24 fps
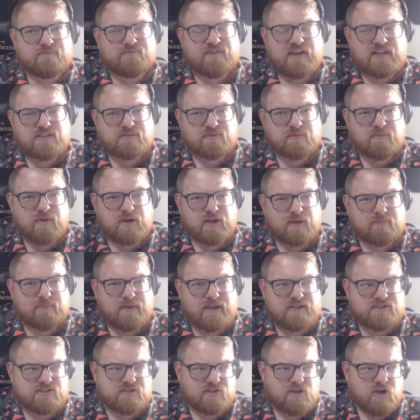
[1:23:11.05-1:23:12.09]
Facebook
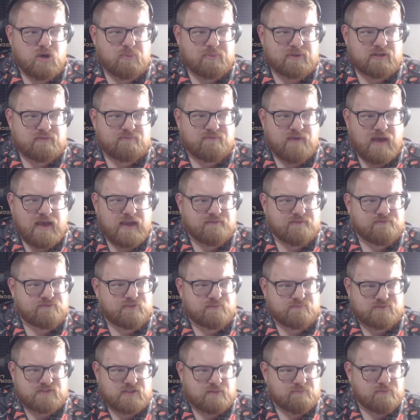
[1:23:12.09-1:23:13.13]
Marketplace and you're hoping to buy from
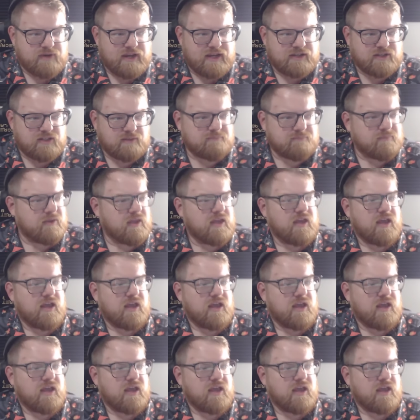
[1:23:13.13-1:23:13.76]
some random,